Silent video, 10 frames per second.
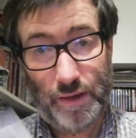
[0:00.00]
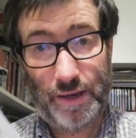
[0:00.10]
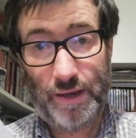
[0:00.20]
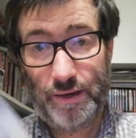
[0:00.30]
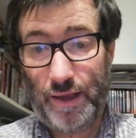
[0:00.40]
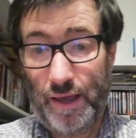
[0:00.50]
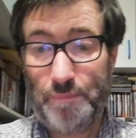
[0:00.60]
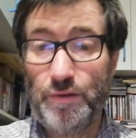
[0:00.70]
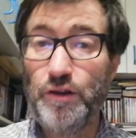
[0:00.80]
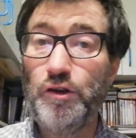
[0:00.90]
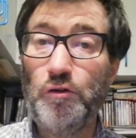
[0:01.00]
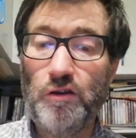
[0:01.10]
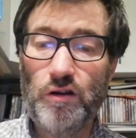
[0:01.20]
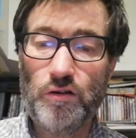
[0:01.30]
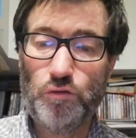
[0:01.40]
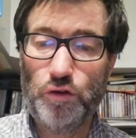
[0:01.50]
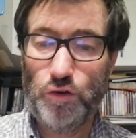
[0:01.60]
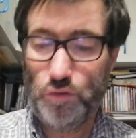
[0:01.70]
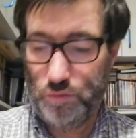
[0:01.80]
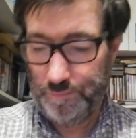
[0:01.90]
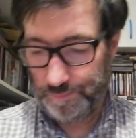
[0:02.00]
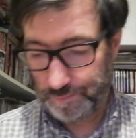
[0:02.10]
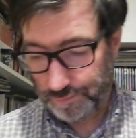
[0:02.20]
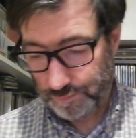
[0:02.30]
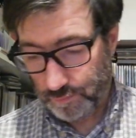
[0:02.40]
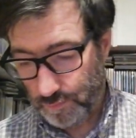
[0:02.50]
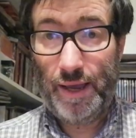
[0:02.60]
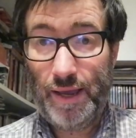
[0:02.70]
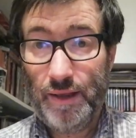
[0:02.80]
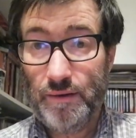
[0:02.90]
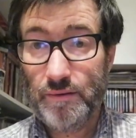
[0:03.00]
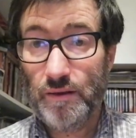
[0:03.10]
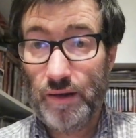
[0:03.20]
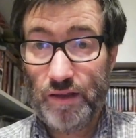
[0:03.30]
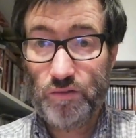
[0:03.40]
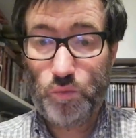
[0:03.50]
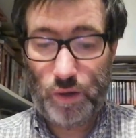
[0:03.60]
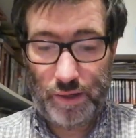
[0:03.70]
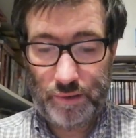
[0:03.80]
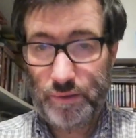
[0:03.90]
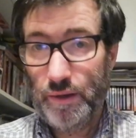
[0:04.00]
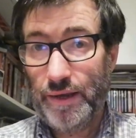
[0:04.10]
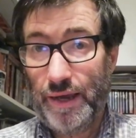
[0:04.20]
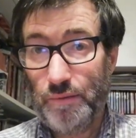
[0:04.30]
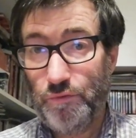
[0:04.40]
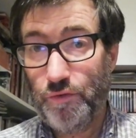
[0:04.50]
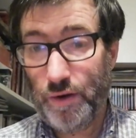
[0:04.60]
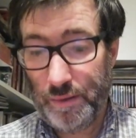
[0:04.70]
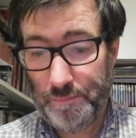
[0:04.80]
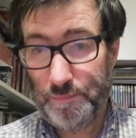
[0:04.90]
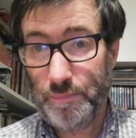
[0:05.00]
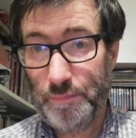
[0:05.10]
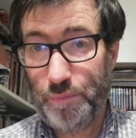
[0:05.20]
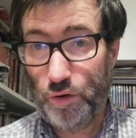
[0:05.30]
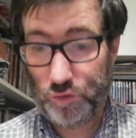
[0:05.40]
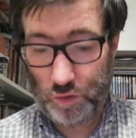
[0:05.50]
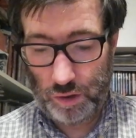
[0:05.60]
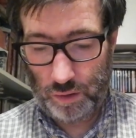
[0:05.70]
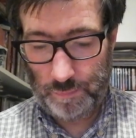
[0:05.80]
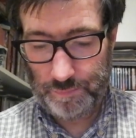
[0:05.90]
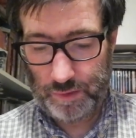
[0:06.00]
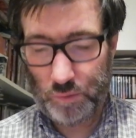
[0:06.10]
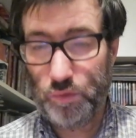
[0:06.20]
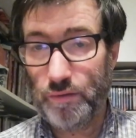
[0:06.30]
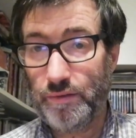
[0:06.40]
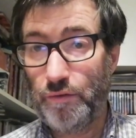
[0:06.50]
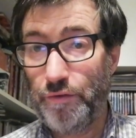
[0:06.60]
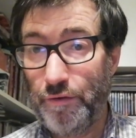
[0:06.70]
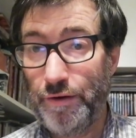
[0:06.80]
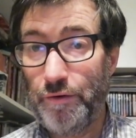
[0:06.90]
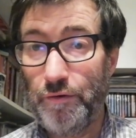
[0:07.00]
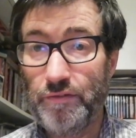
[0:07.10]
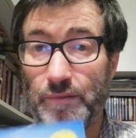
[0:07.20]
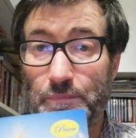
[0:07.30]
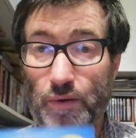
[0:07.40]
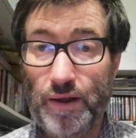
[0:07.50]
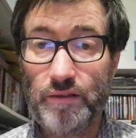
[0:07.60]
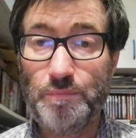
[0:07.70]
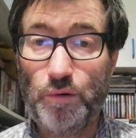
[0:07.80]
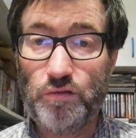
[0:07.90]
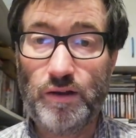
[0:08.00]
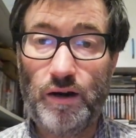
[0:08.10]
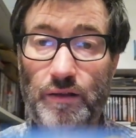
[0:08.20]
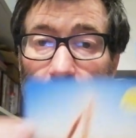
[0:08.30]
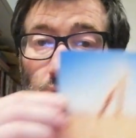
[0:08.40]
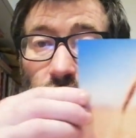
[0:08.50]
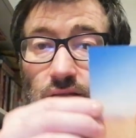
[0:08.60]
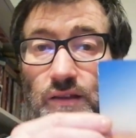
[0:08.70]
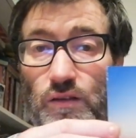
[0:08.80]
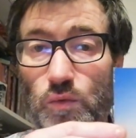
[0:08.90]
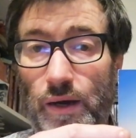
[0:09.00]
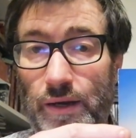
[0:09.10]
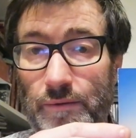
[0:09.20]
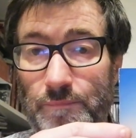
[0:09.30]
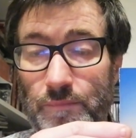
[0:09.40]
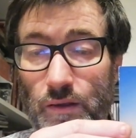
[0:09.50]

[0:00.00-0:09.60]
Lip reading: and happy new year to you. And the last one came from Portugal. It was a very surprise postcard. It's this one.